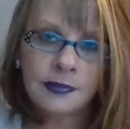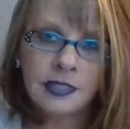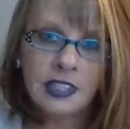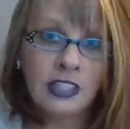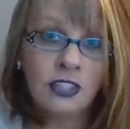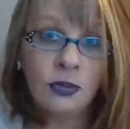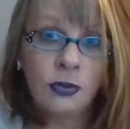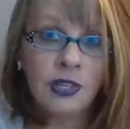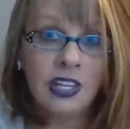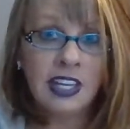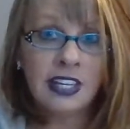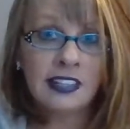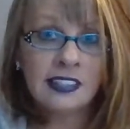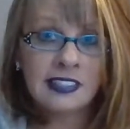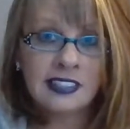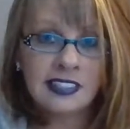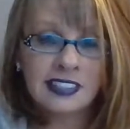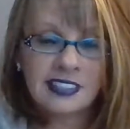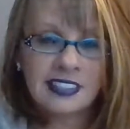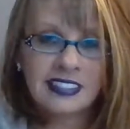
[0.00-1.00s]
and you can't.
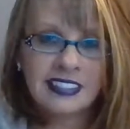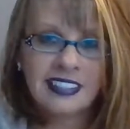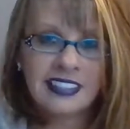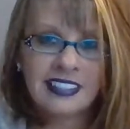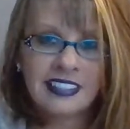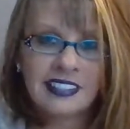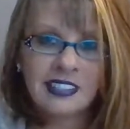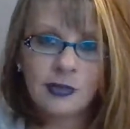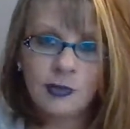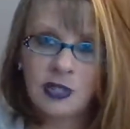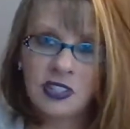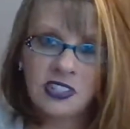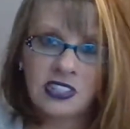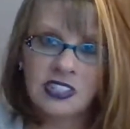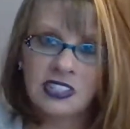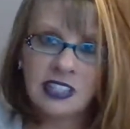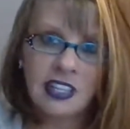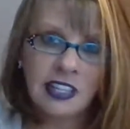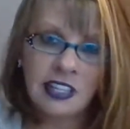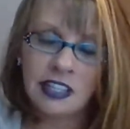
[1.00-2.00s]
It's fair to
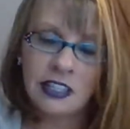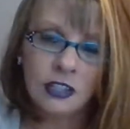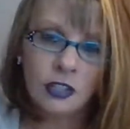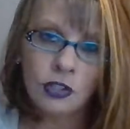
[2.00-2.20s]
say.